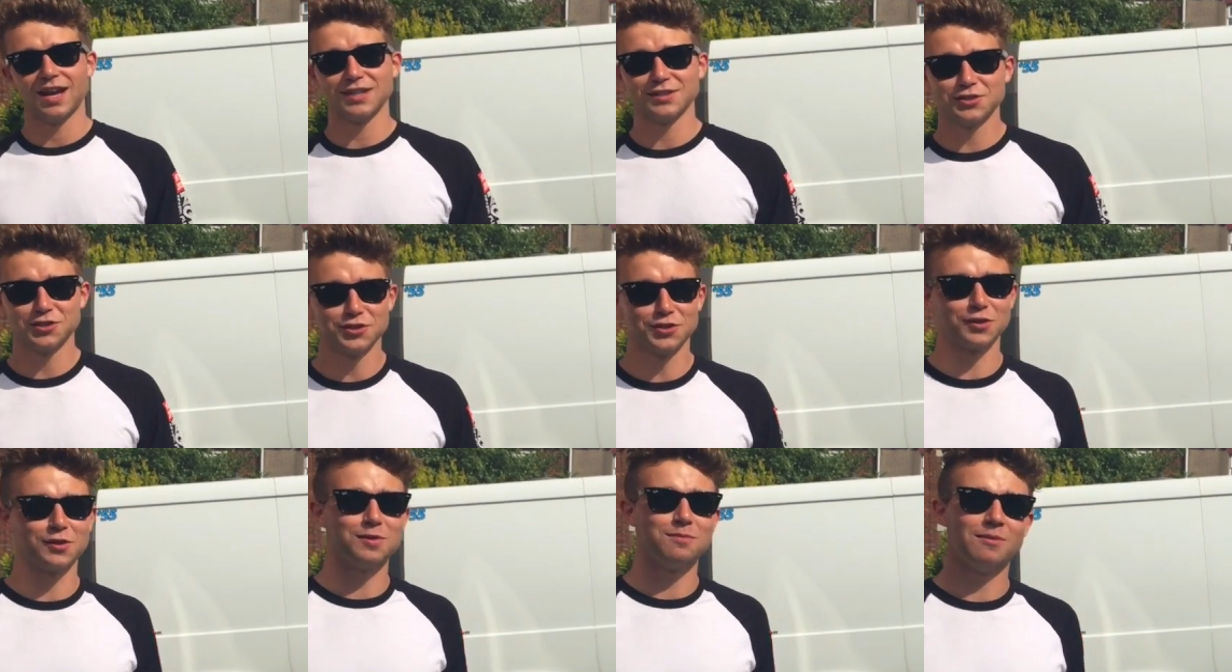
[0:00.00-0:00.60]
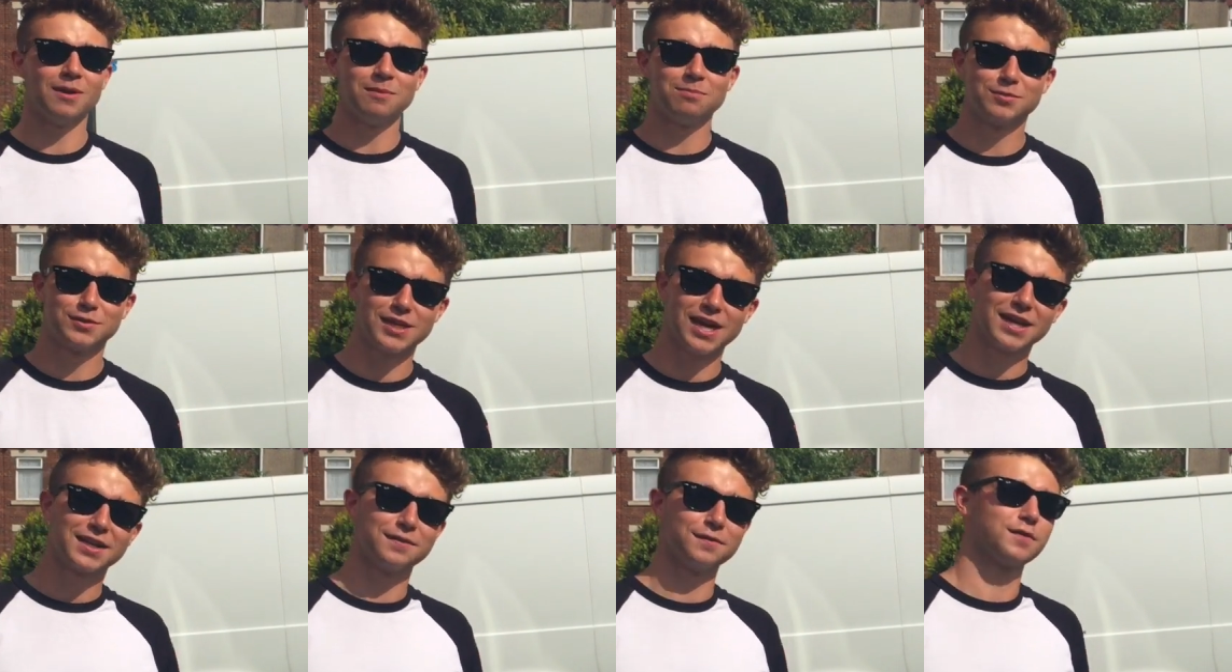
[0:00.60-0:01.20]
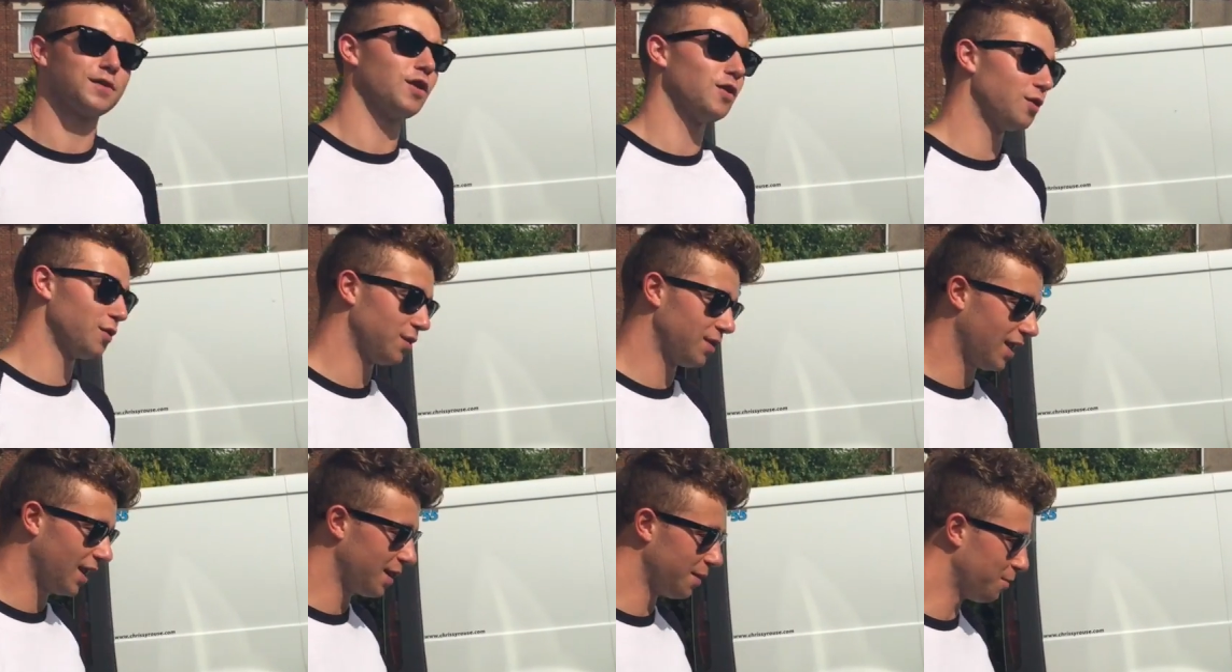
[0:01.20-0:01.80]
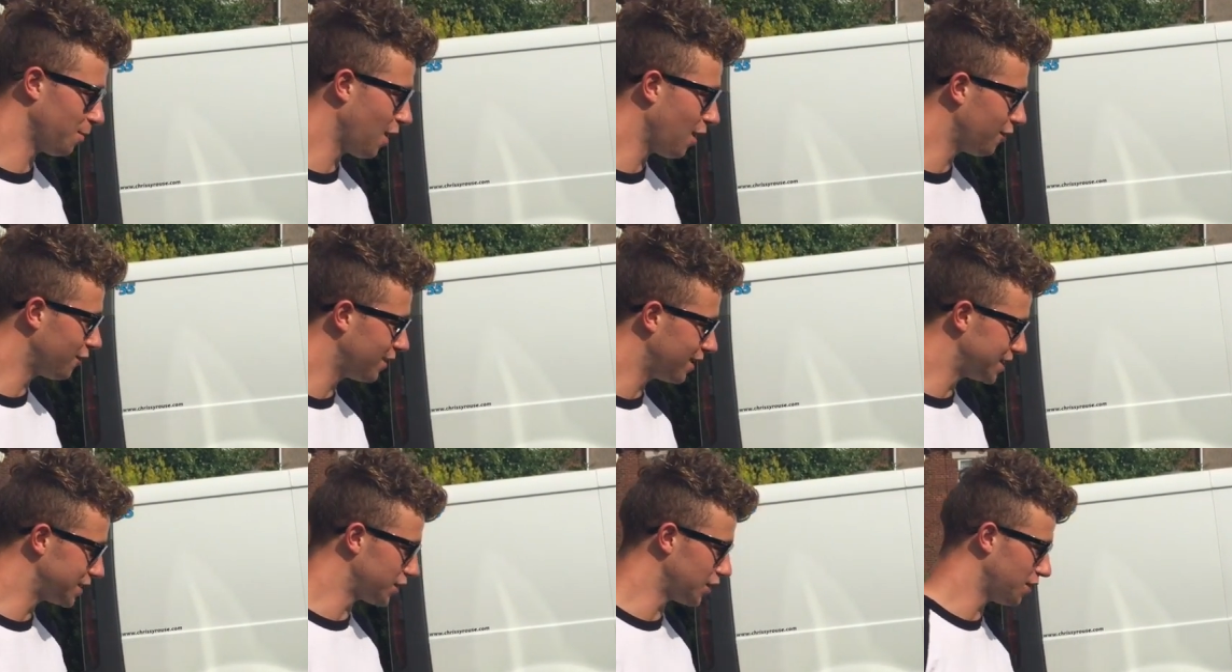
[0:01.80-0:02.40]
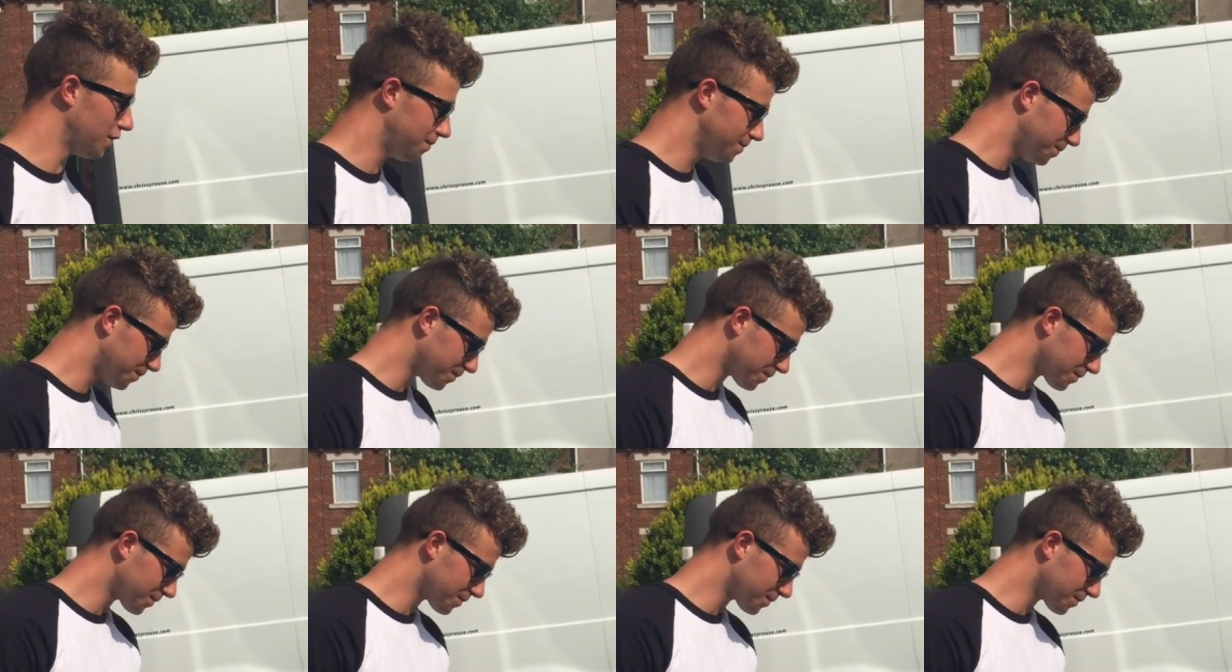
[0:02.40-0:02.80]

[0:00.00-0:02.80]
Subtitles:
I'll just show you my protective clothing that I'm wearing this year.